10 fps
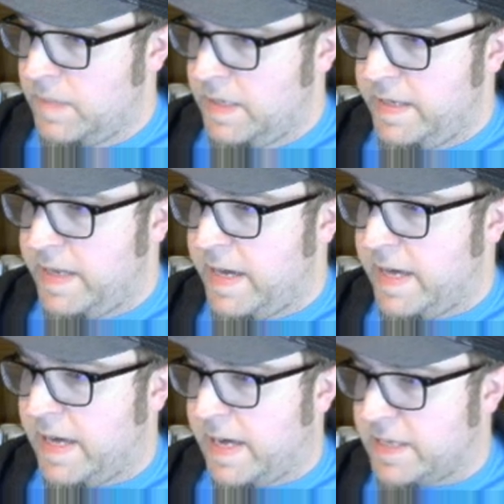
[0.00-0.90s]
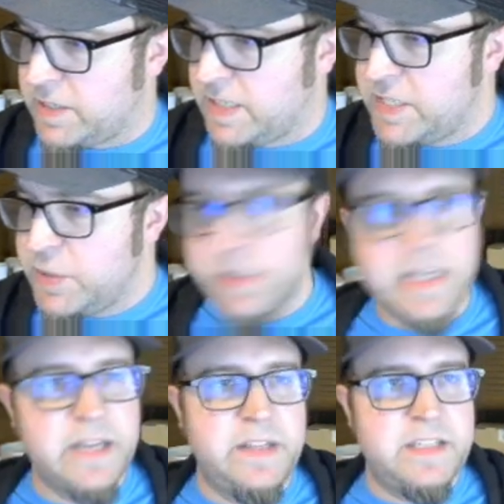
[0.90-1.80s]
Yeah, so let's do it
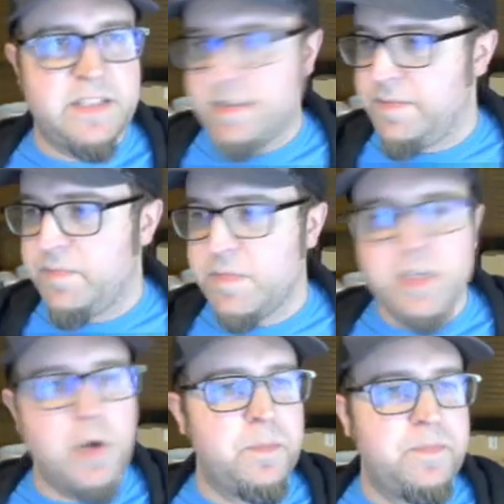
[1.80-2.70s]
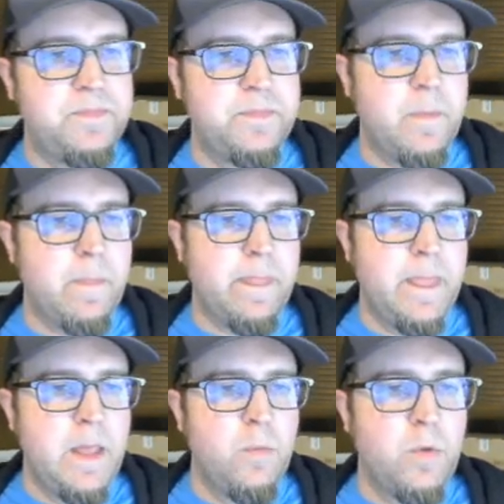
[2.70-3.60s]
like this. So
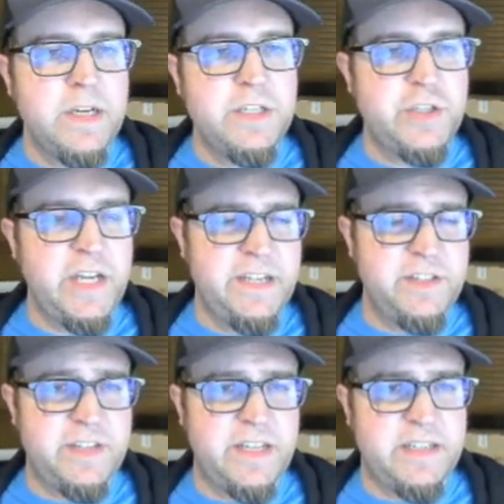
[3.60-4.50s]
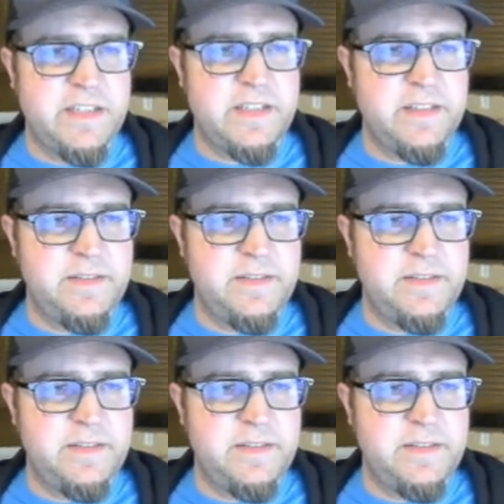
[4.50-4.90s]
we're going to change this